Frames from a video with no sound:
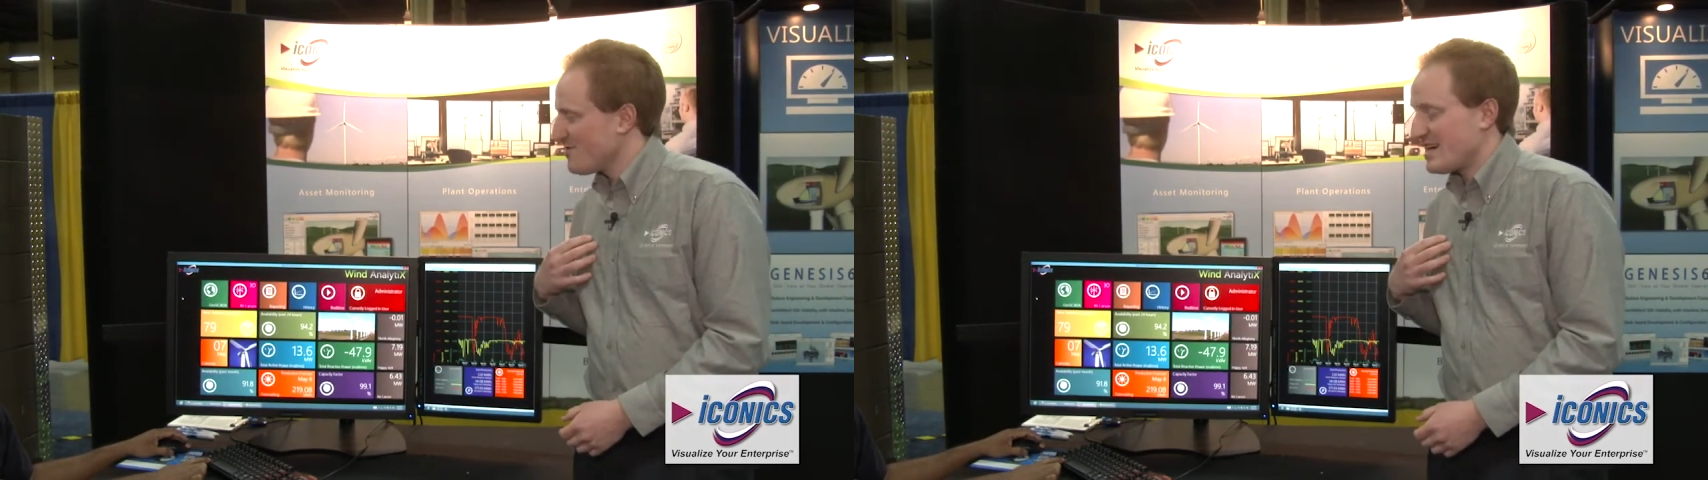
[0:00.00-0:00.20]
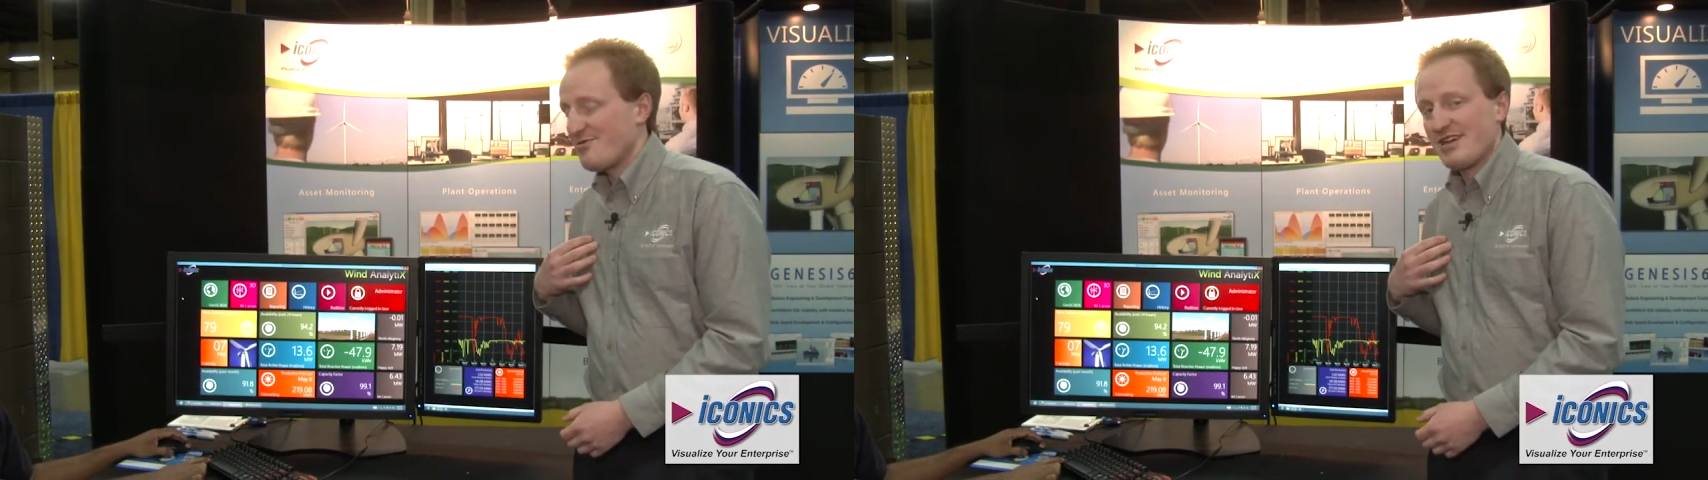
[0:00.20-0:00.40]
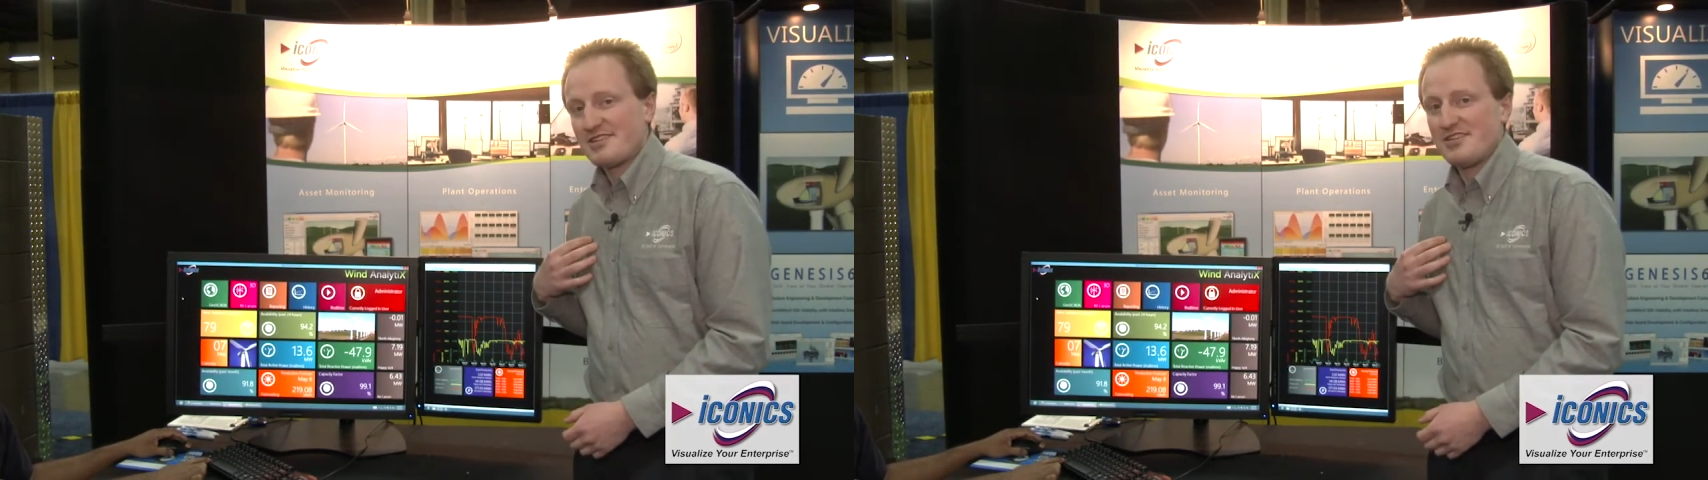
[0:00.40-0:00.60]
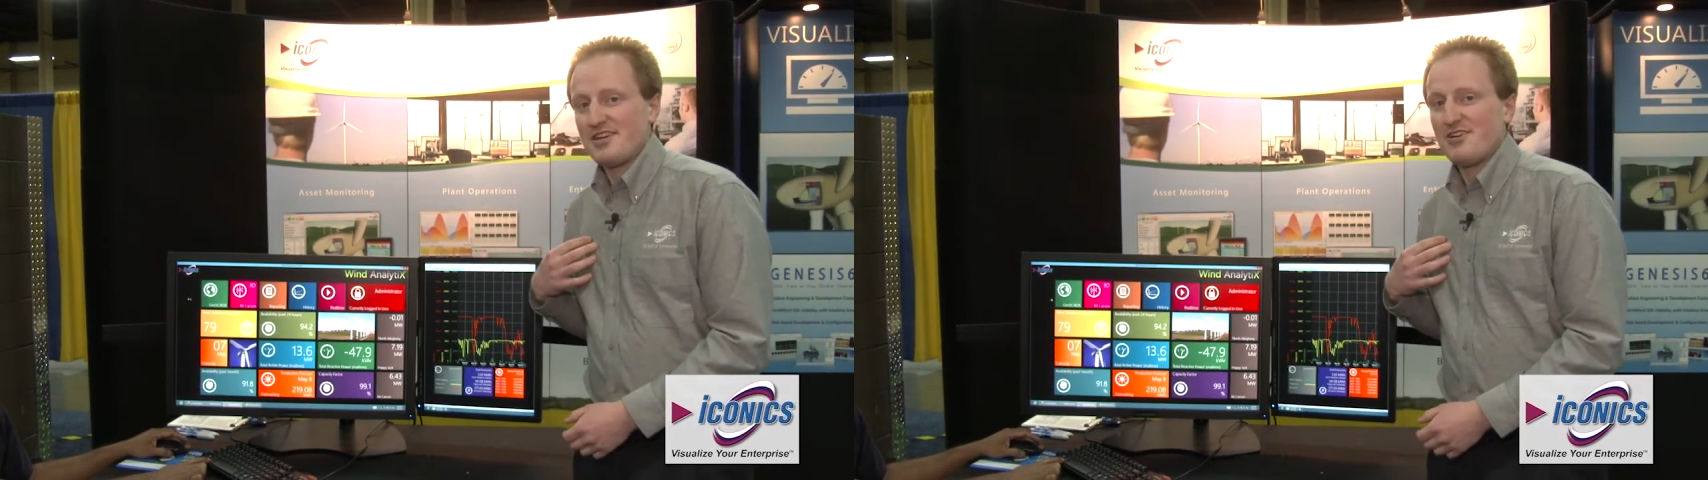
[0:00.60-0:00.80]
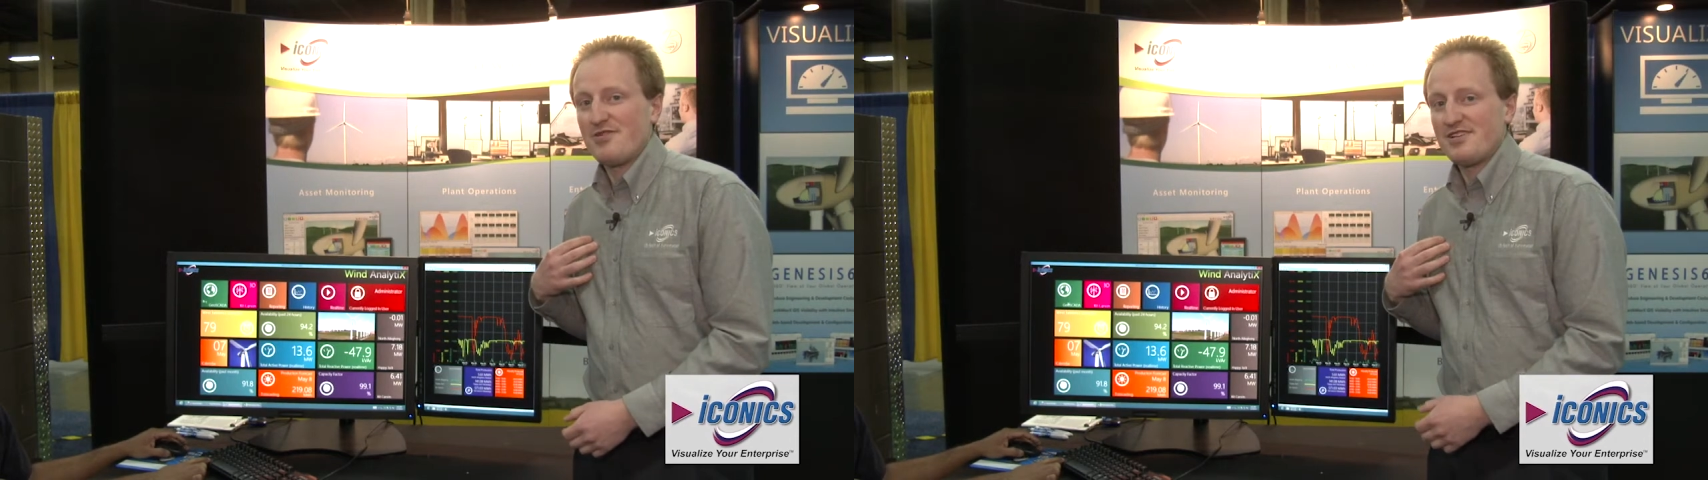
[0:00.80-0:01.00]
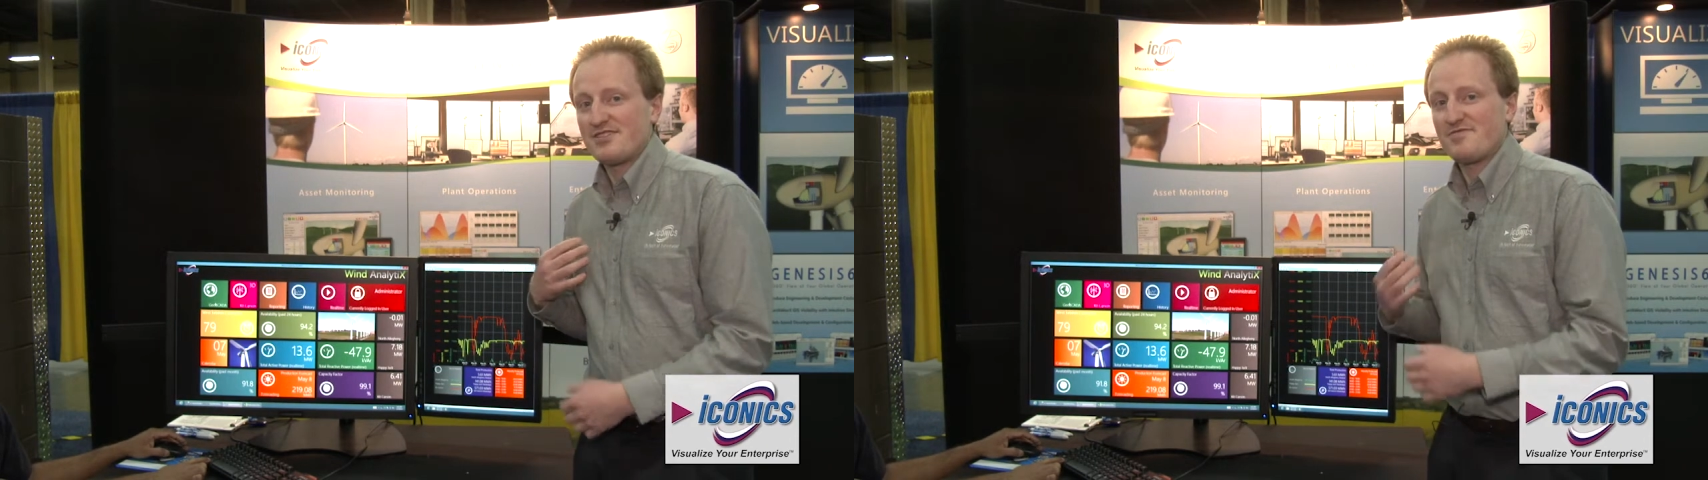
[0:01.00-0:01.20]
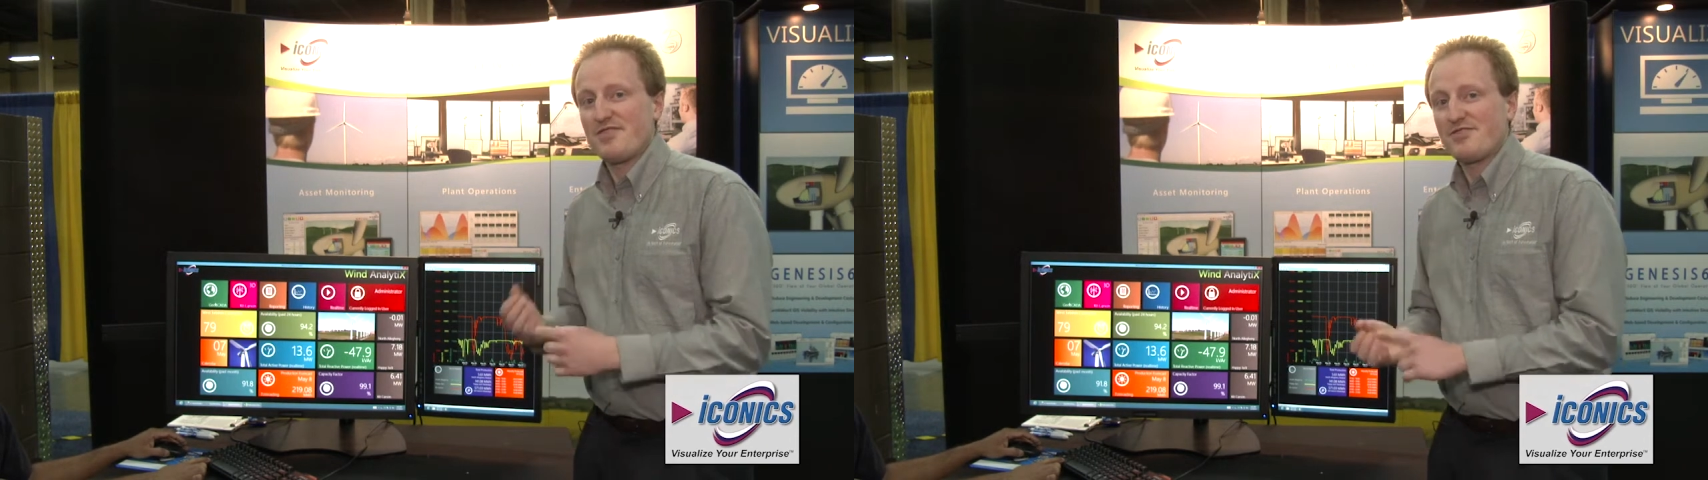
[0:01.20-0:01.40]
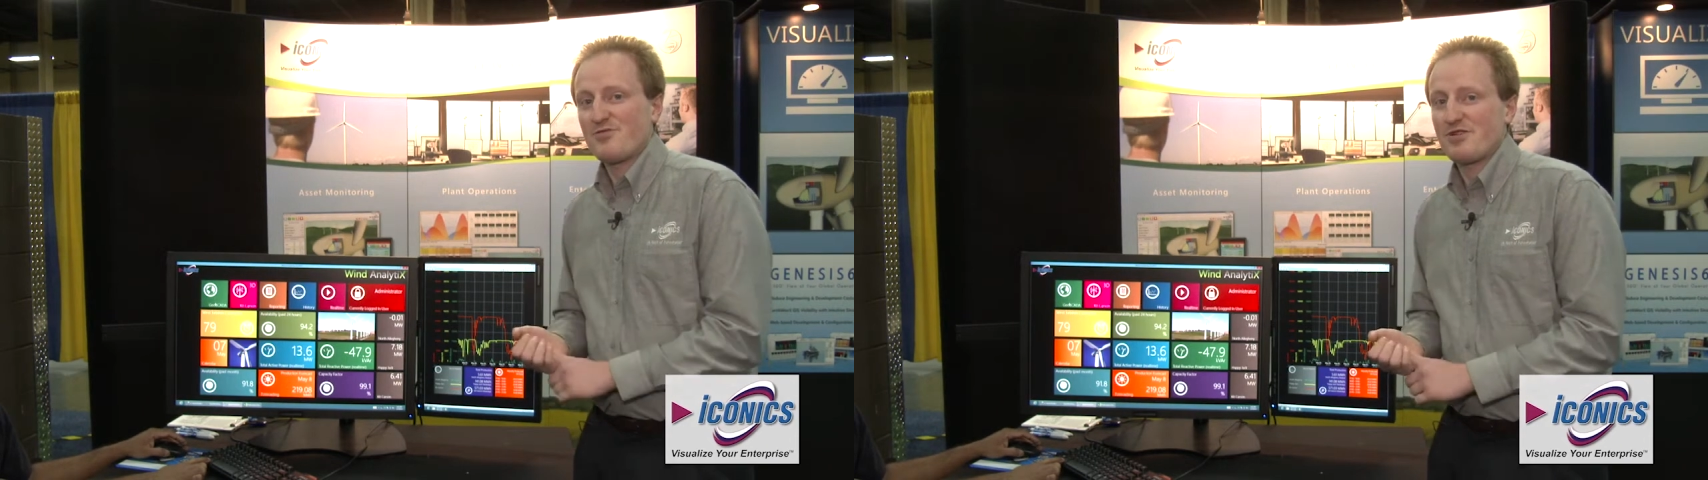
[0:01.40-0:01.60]
what I would like to know is
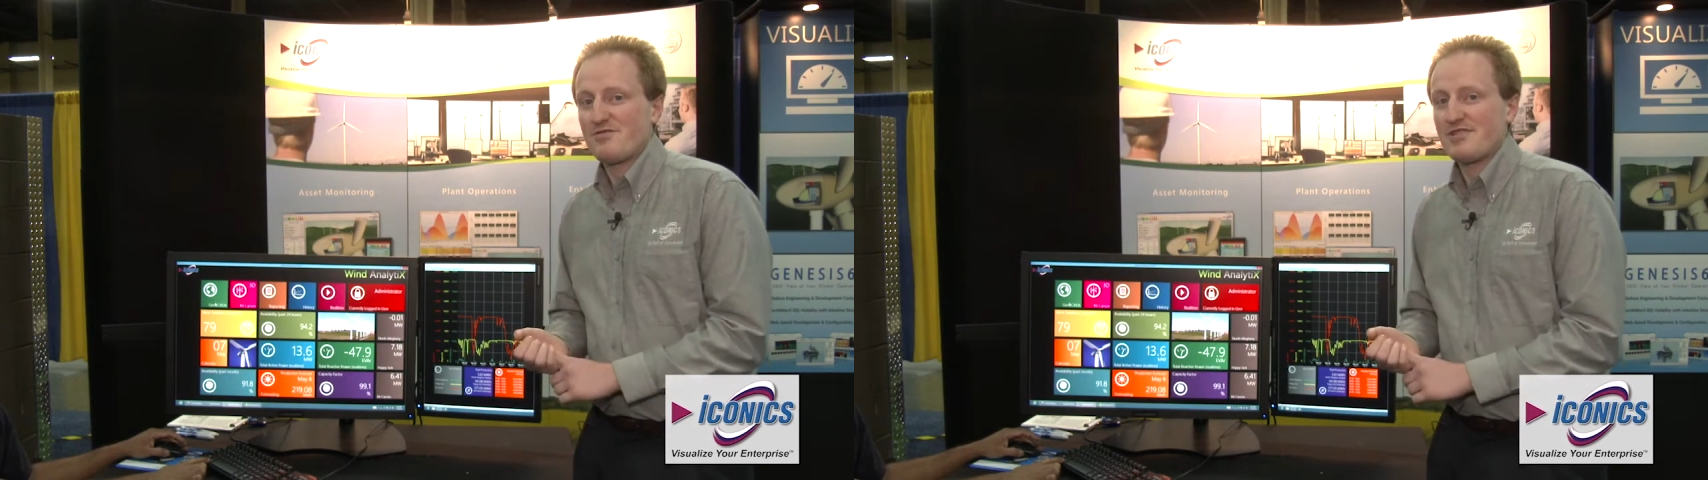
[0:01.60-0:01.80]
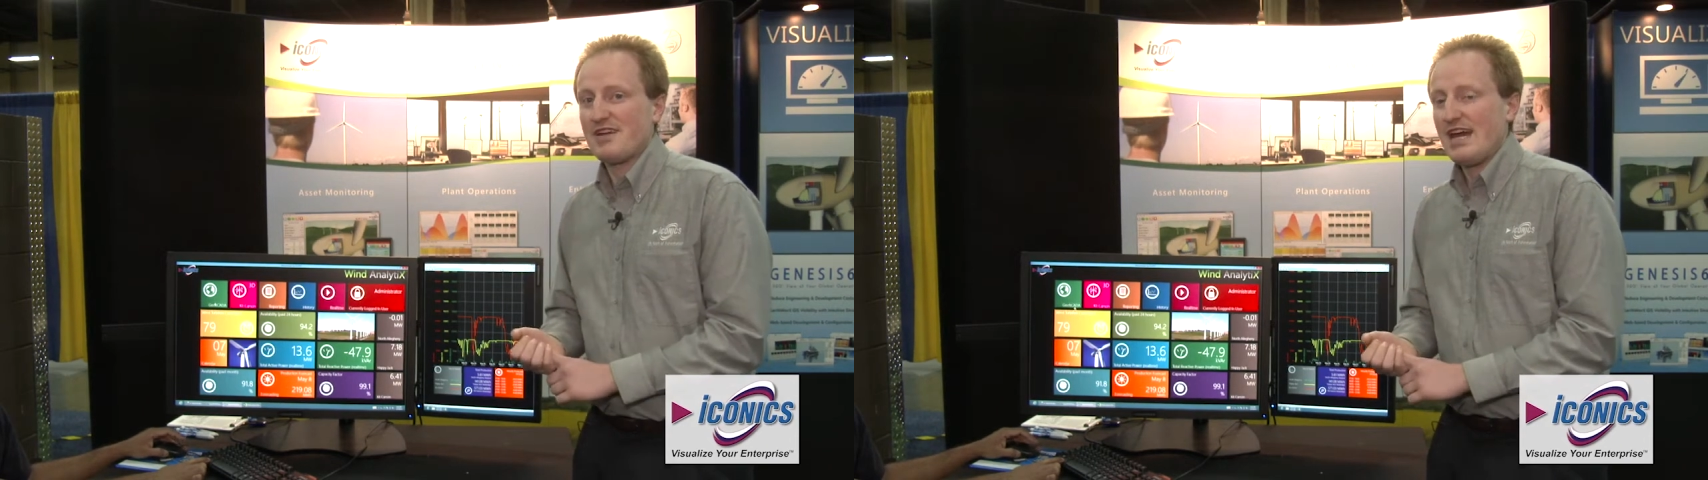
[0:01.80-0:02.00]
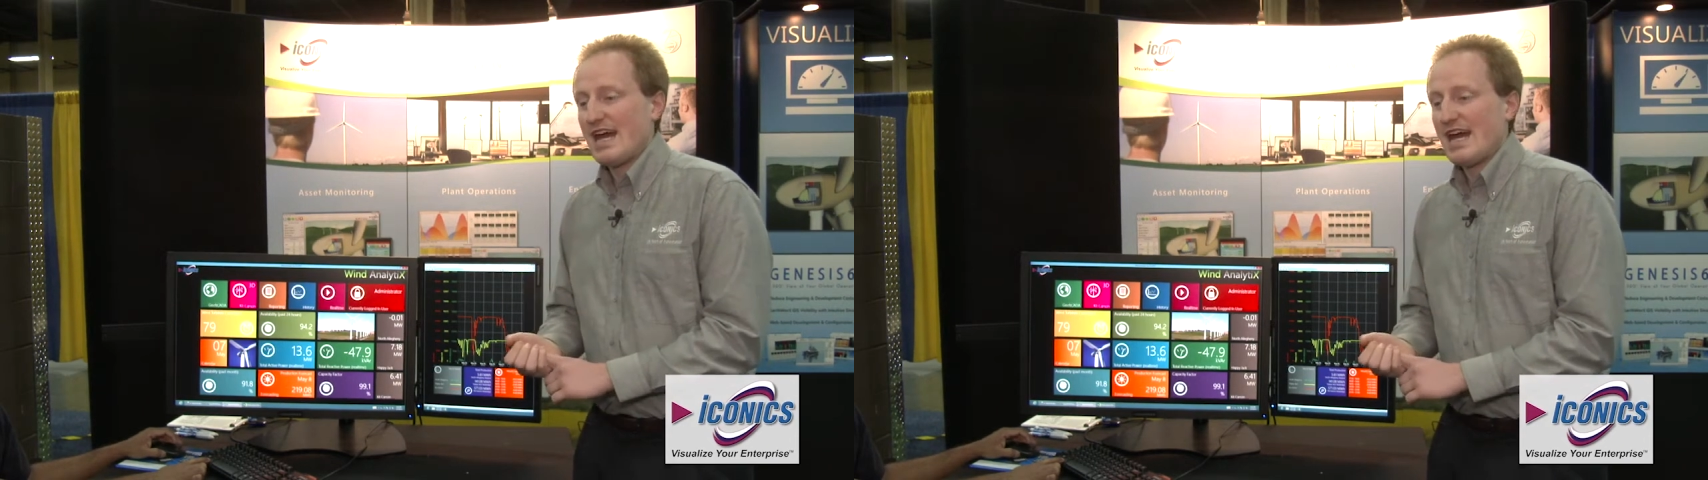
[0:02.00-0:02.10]
very quickly,